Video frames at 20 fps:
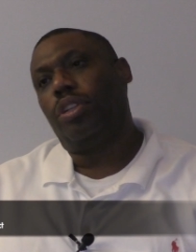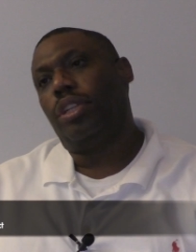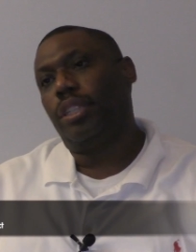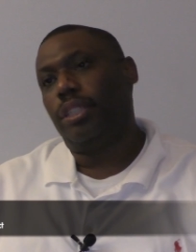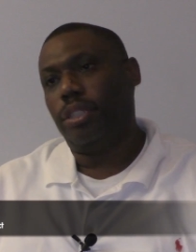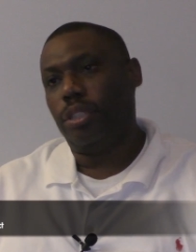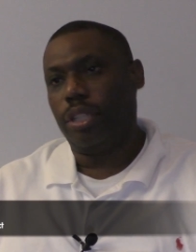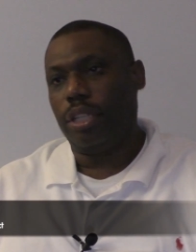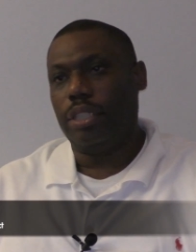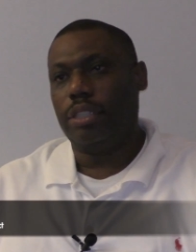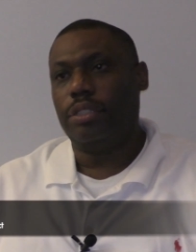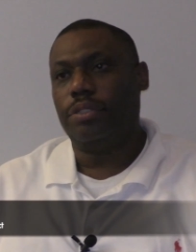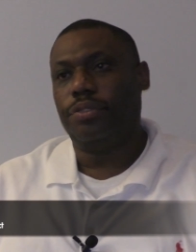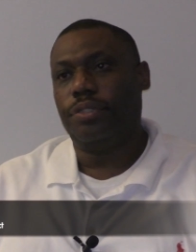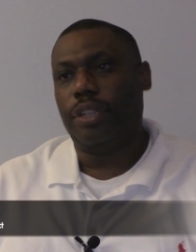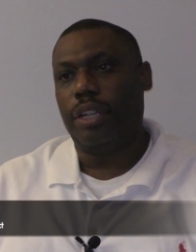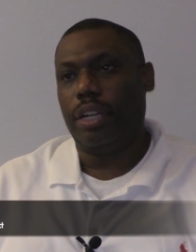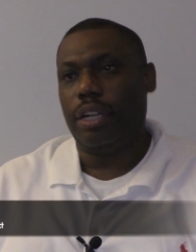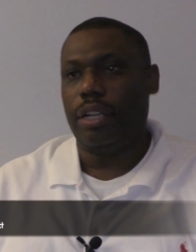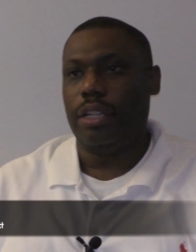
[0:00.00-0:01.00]
They look at your
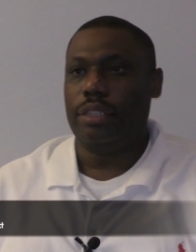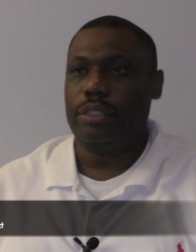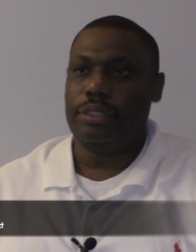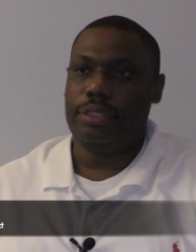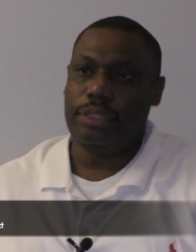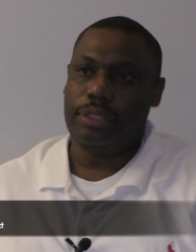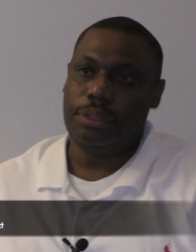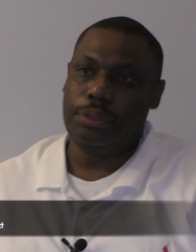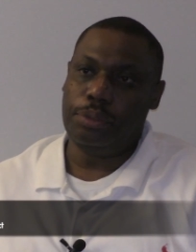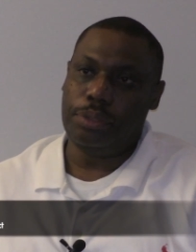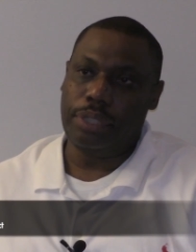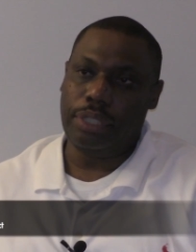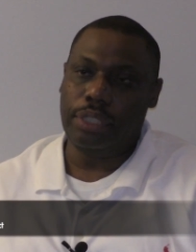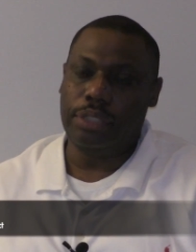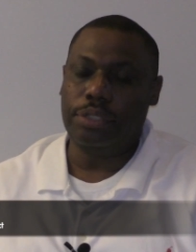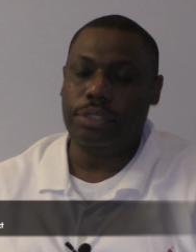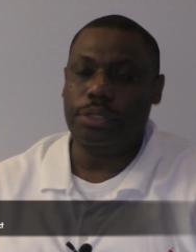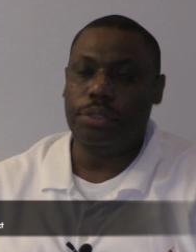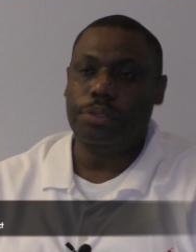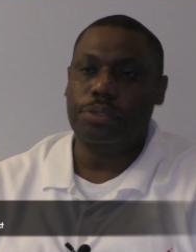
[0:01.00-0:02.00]
file and see what they
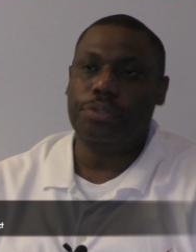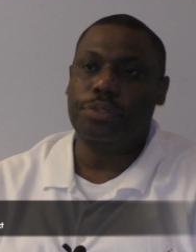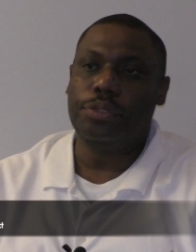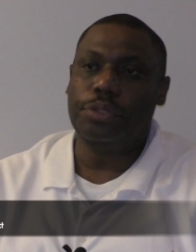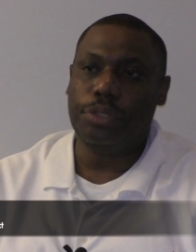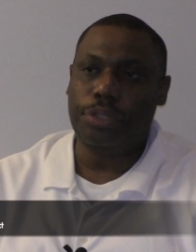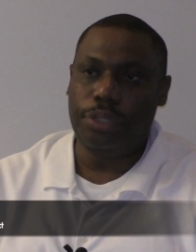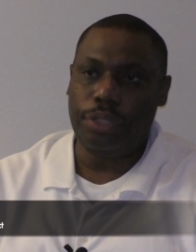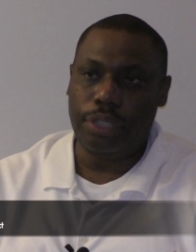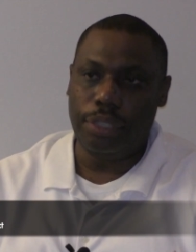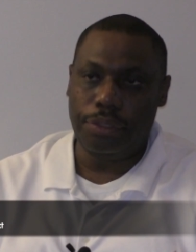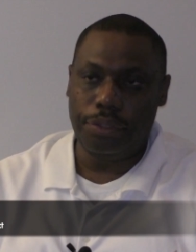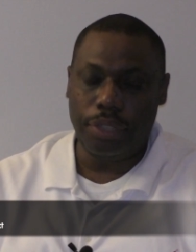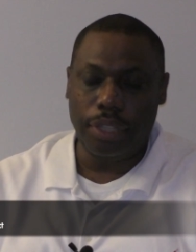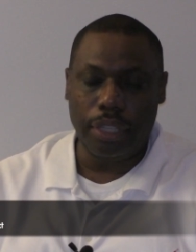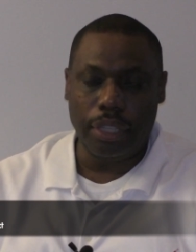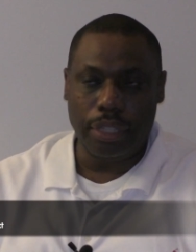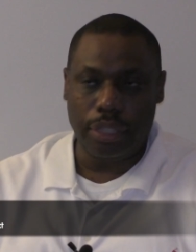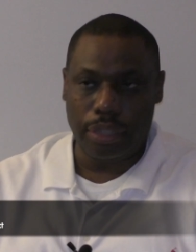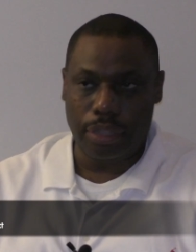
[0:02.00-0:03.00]
can do for you. If they
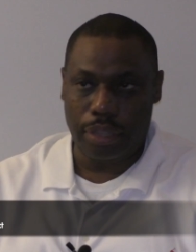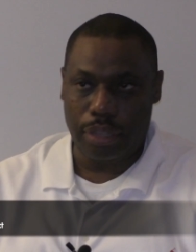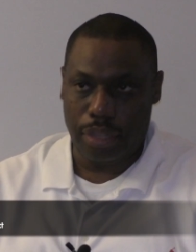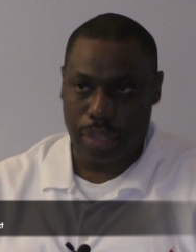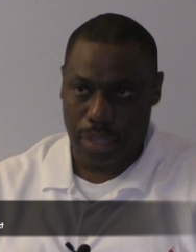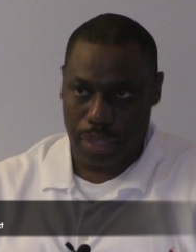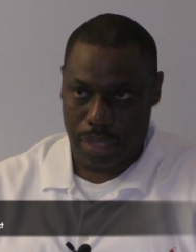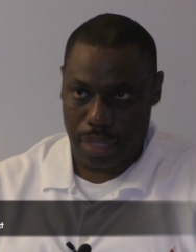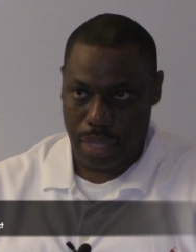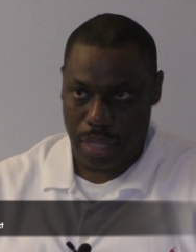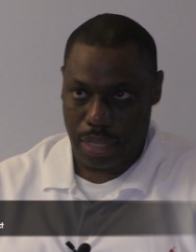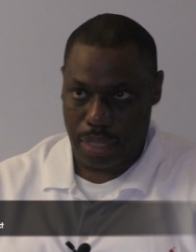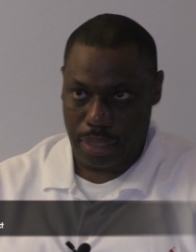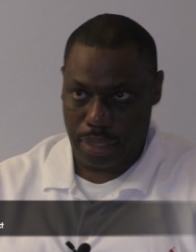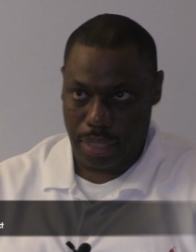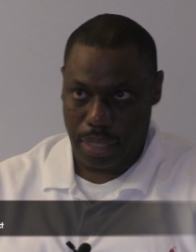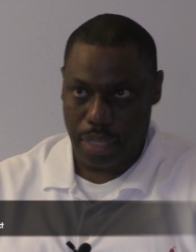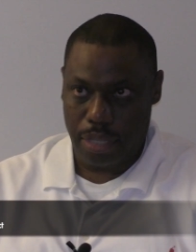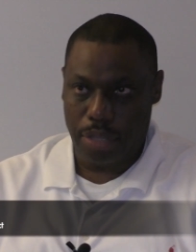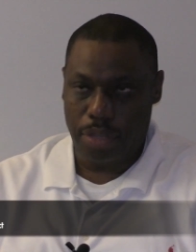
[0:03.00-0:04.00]
can
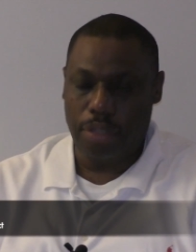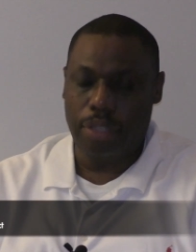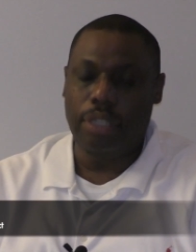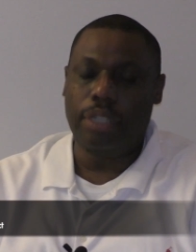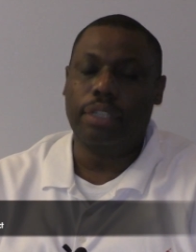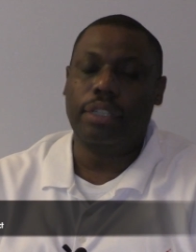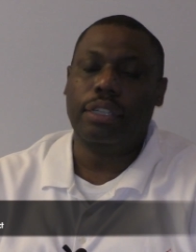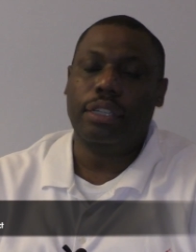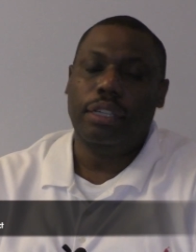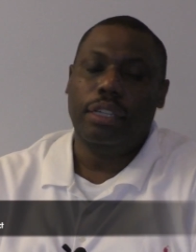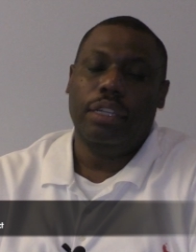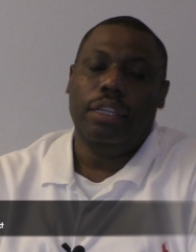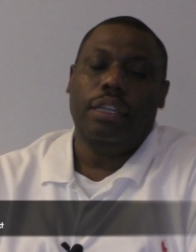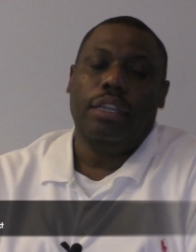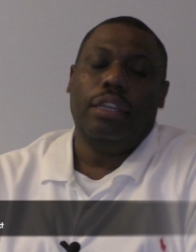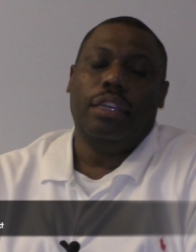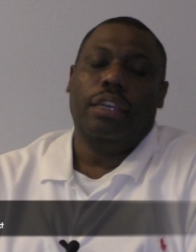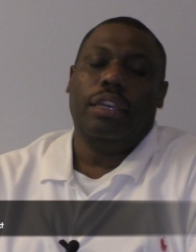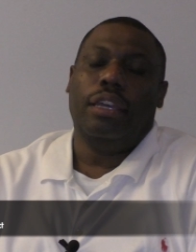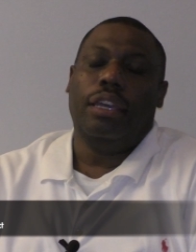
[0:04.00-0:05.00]
take care of that.
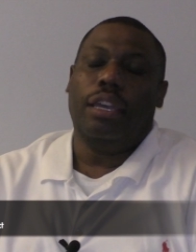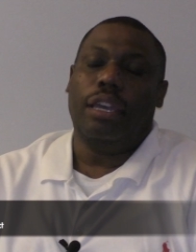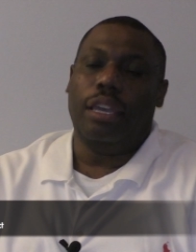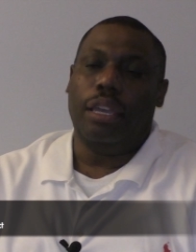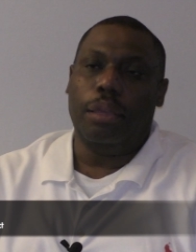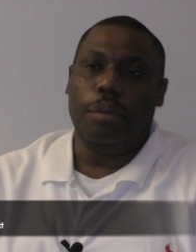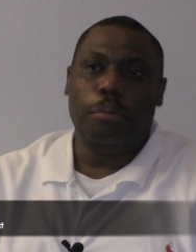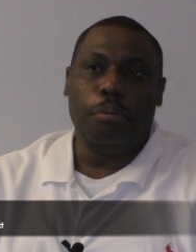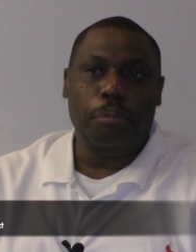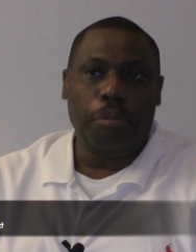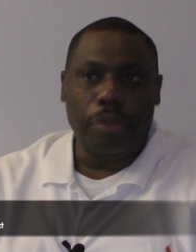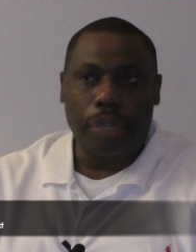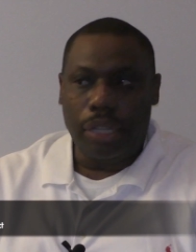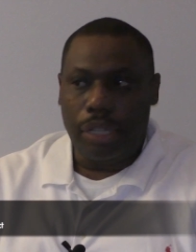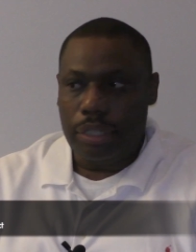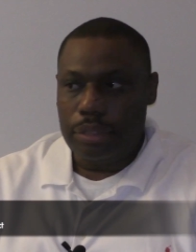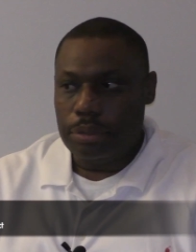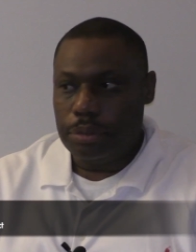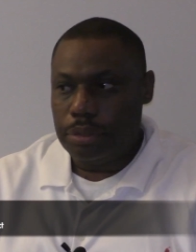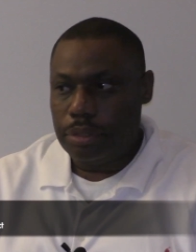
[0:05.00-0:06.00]

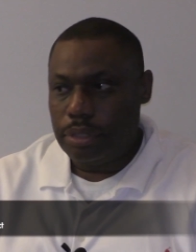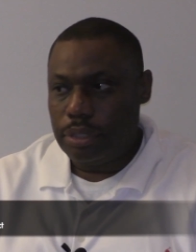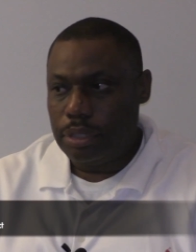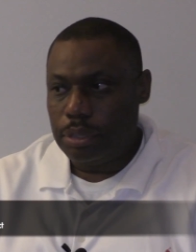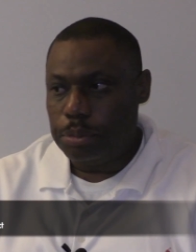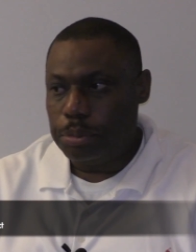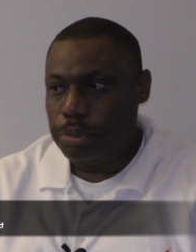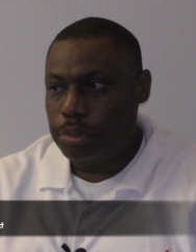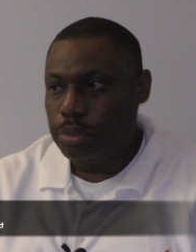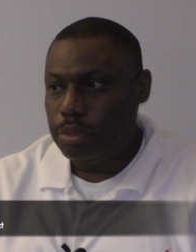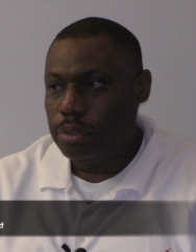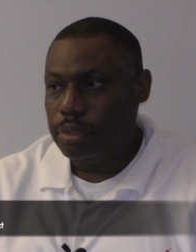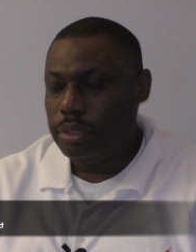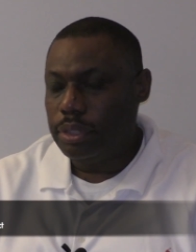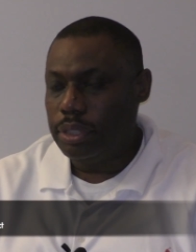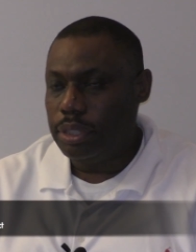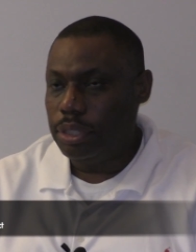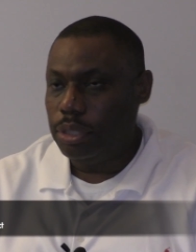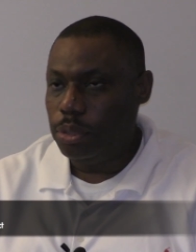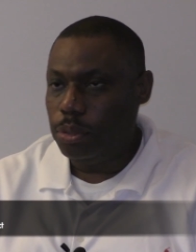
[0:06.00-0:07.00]
Mine was a simple
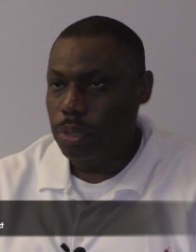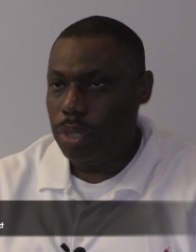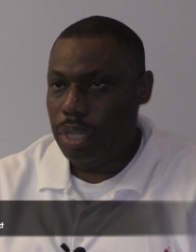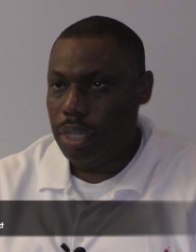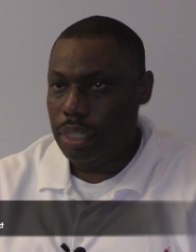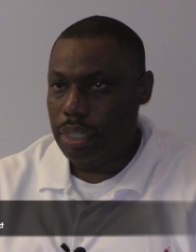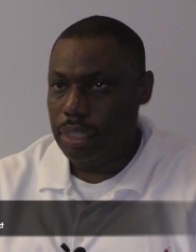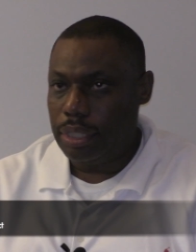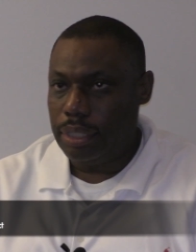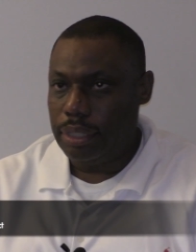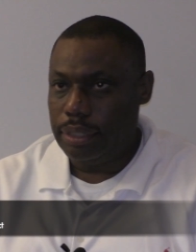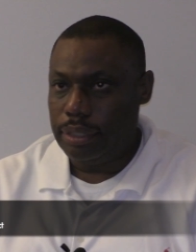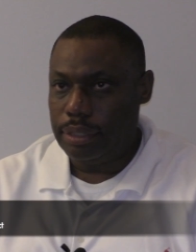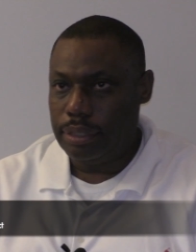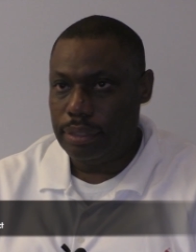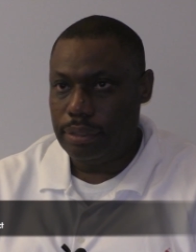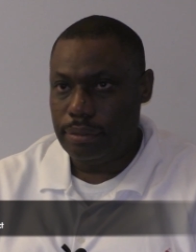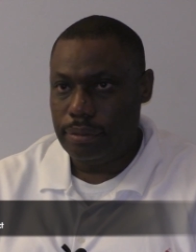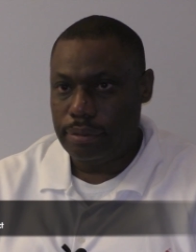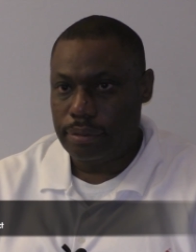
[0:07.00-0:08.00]
DUI
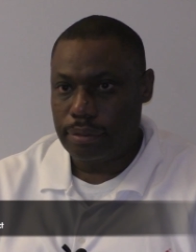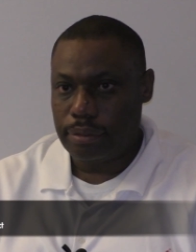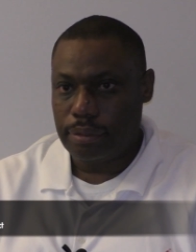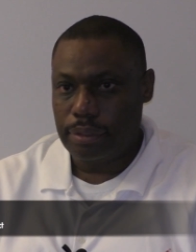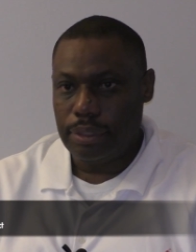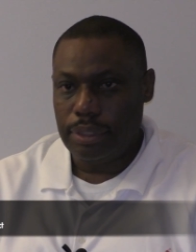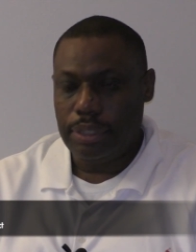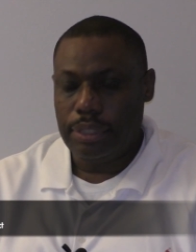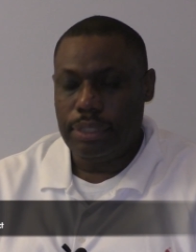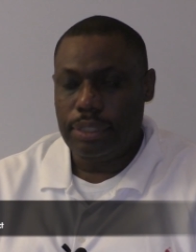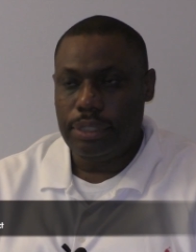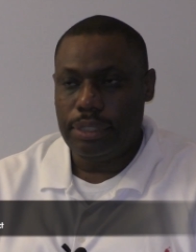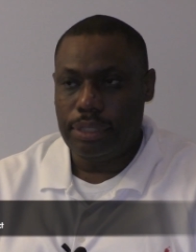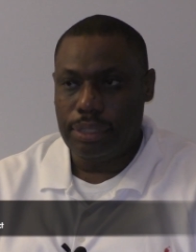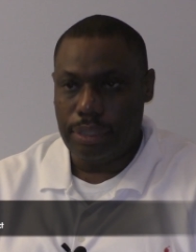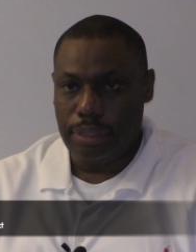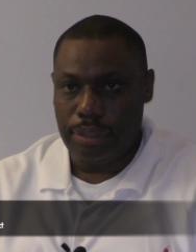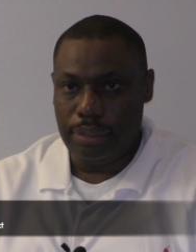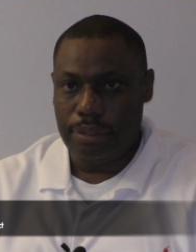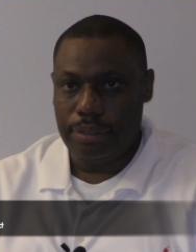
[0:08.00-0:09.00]
case.
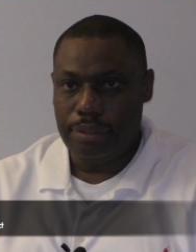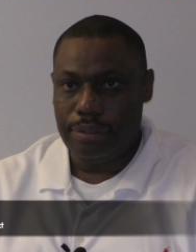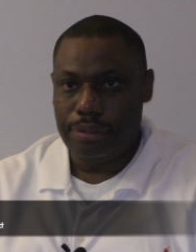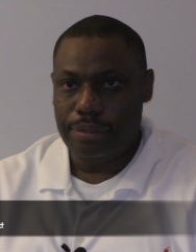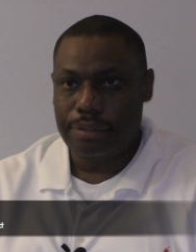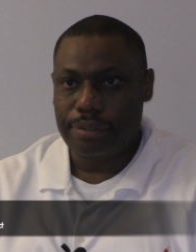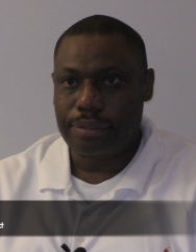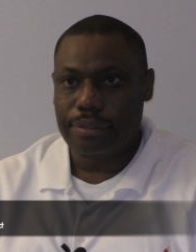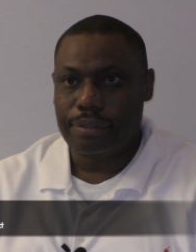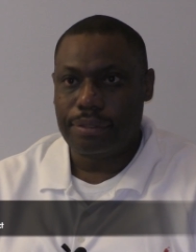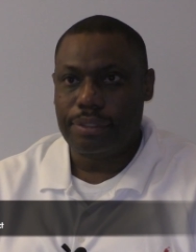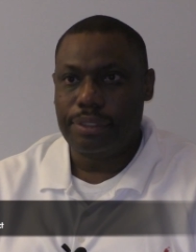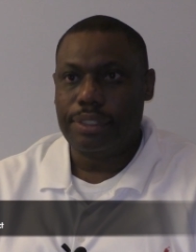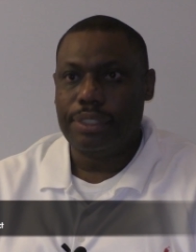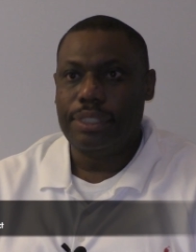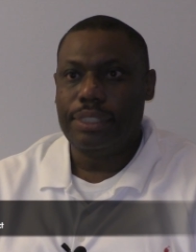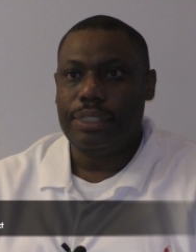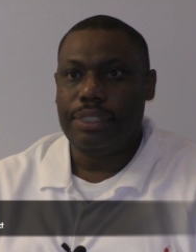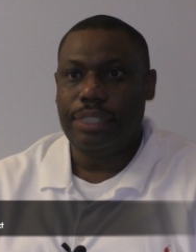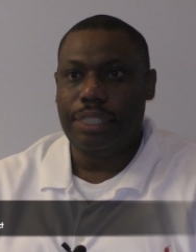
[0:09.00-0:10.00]
So
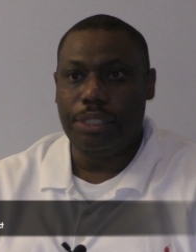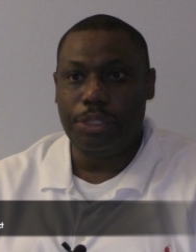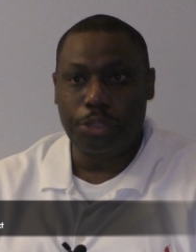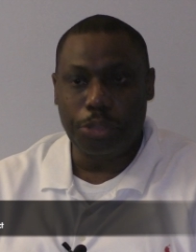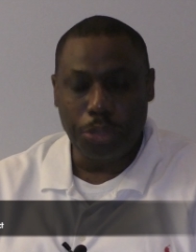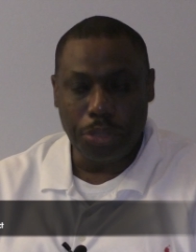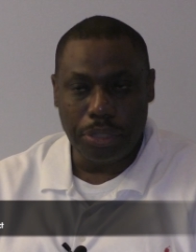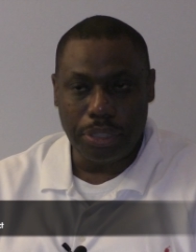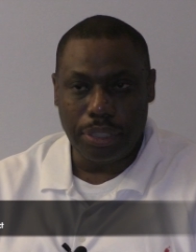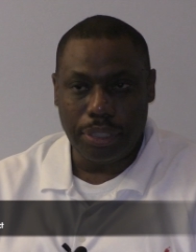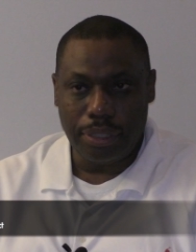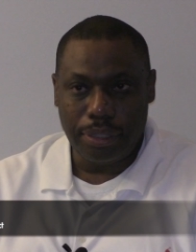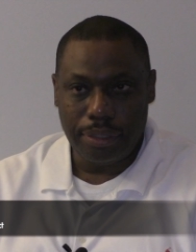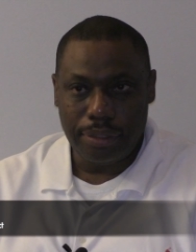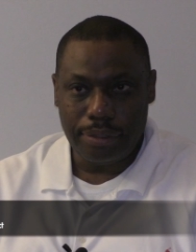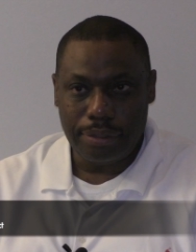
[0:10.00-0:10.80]
they took it.